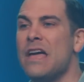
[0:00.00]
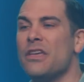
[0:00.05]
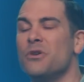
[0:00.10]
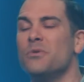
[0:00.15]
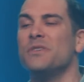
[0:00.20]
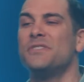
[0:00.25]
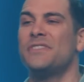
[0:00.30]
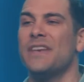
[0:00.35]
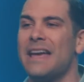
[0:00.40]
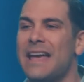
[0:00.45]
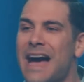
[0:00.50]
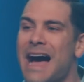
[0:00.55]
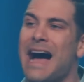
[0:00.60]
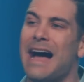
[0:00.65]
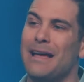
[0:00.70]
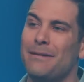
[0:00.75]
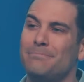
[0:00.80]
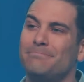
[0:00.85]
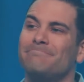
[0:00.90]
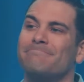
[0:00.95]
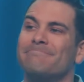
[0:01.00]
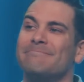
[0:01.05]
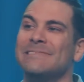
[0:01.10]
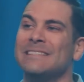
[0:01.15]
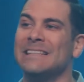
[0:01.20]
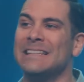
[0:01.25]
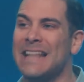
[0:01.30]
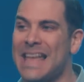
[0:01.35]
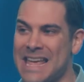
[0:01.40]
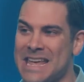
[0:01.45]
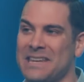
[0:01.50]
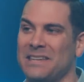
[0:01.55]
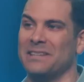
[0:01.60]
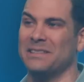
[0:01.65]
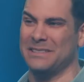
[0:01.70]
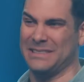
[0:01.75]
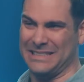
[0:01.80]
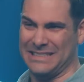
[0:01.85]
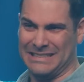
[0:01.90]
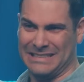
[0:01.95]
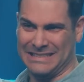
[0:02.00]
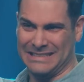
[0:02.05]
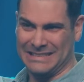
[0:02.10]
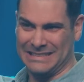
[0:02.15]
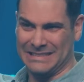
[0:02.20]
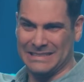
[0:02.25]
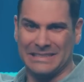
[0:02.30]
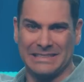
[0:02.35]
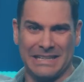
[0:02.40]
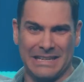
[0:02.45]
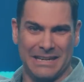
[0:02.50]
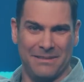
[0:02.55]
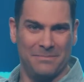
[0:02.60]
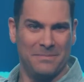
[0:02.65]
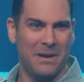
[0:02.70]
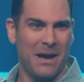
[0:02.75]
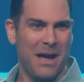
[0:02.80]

You would say, I'm late a lot of the time.